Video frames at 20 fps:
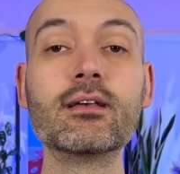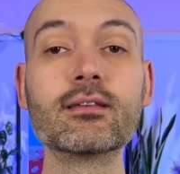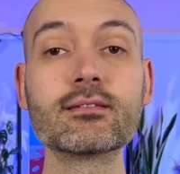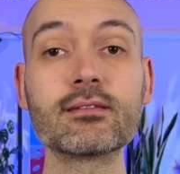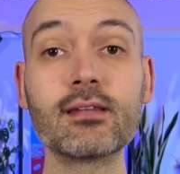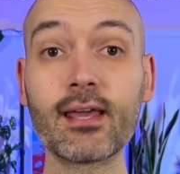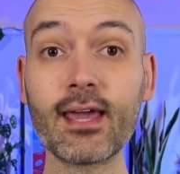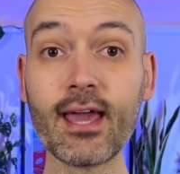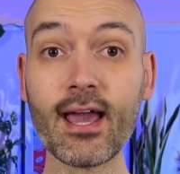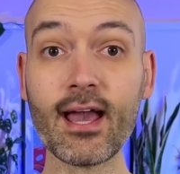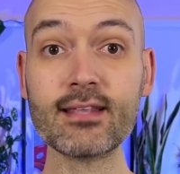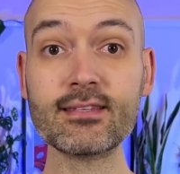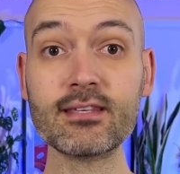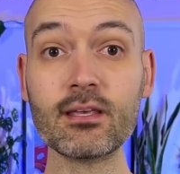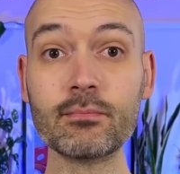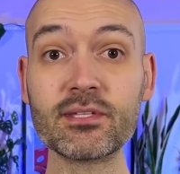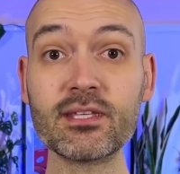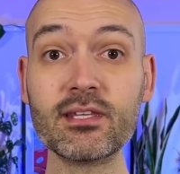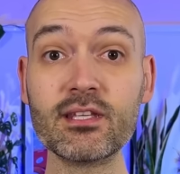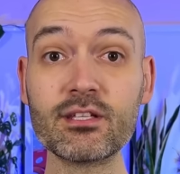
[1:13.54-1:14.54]
so the care
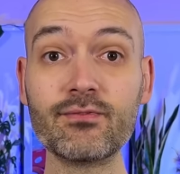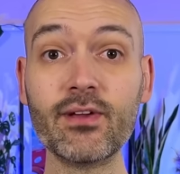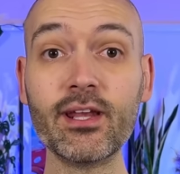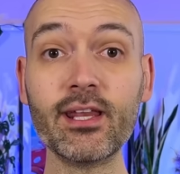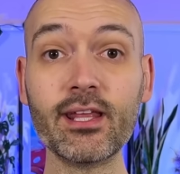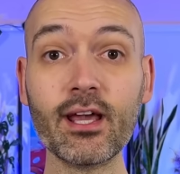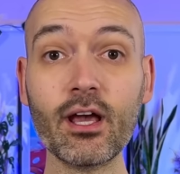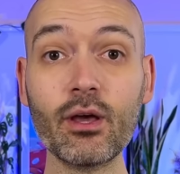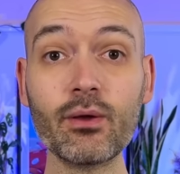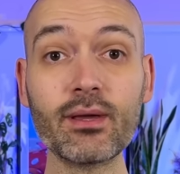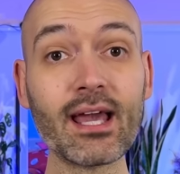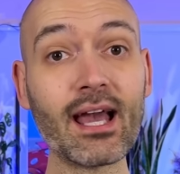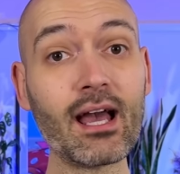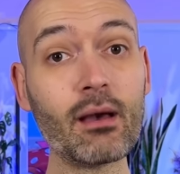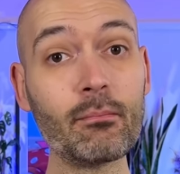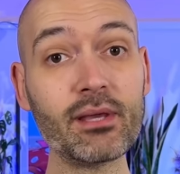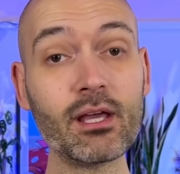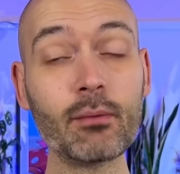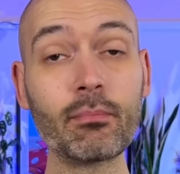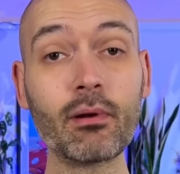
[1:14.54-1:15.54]
tips in this video can
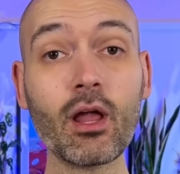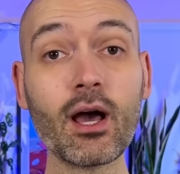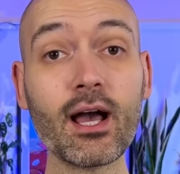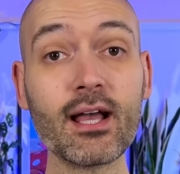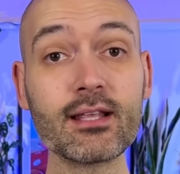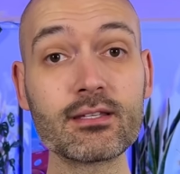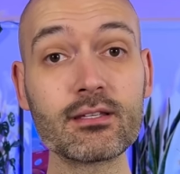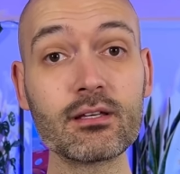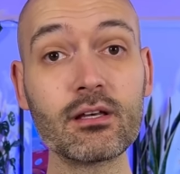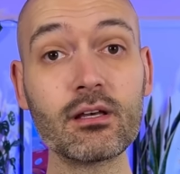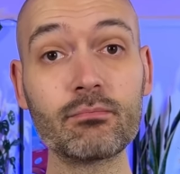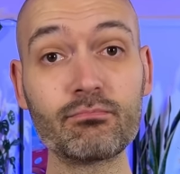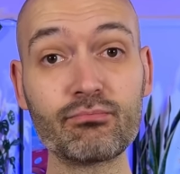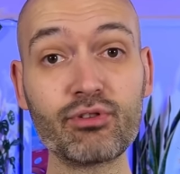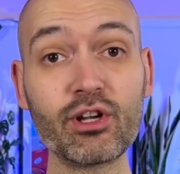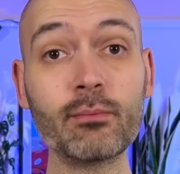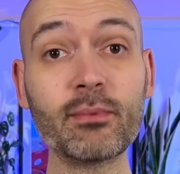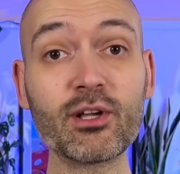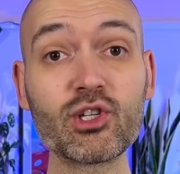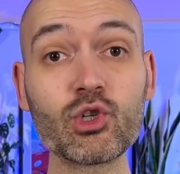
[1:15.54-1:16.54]
be applied to
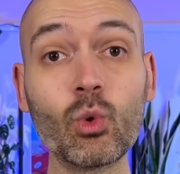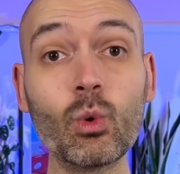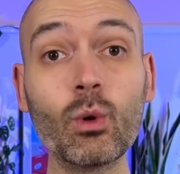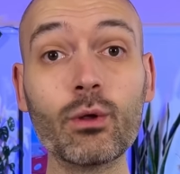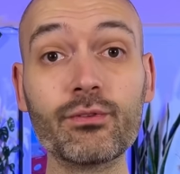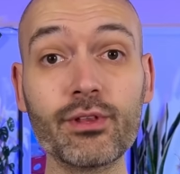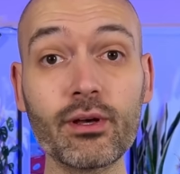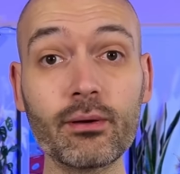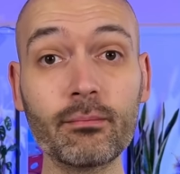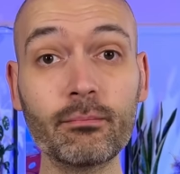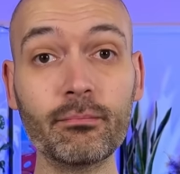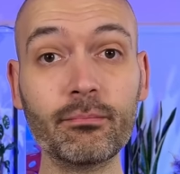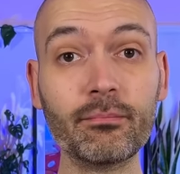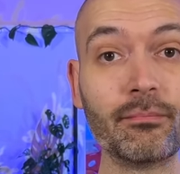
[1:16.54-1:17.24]
pretty much all of them.